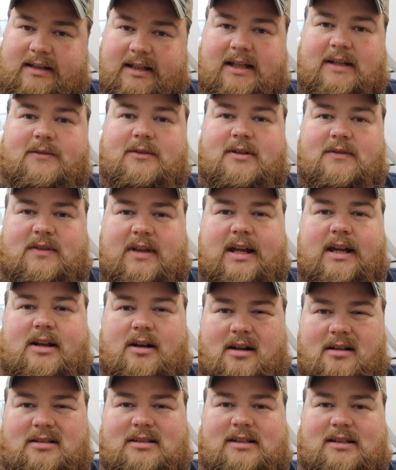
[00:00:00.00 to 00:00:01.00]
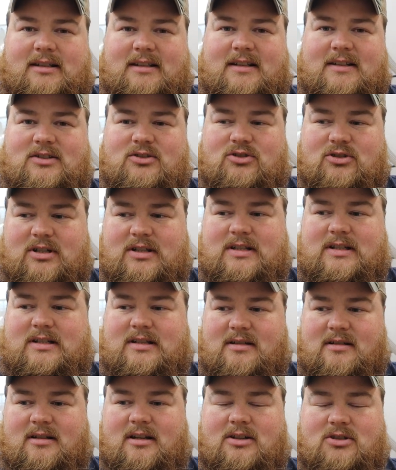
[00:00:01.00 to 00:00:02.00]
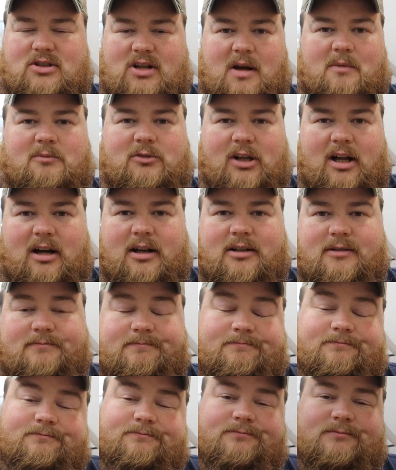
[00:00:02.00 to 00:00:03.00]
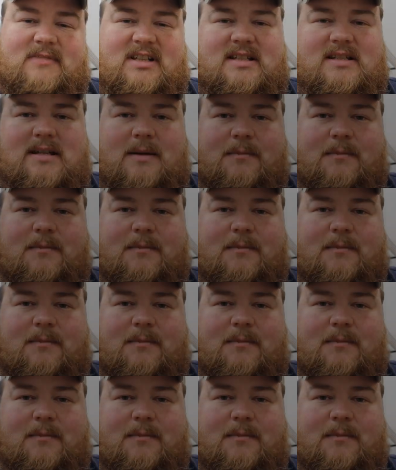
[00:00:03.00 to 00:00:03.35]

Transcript: Even if that content is just a shop vlog. It's